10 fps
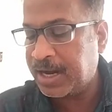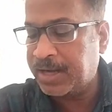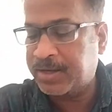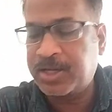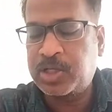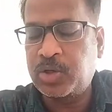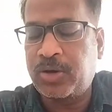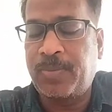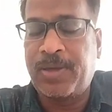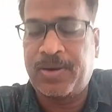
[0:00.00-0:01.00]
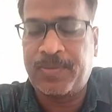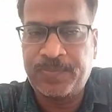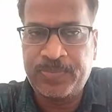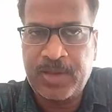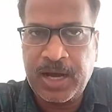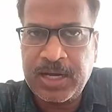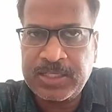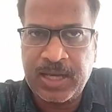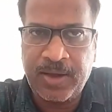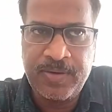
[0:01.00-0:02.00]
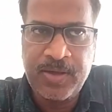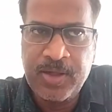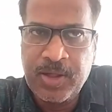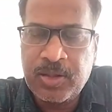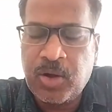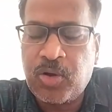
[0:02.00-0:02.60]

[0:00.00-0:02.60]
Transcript: and tissue repair. Understand? So,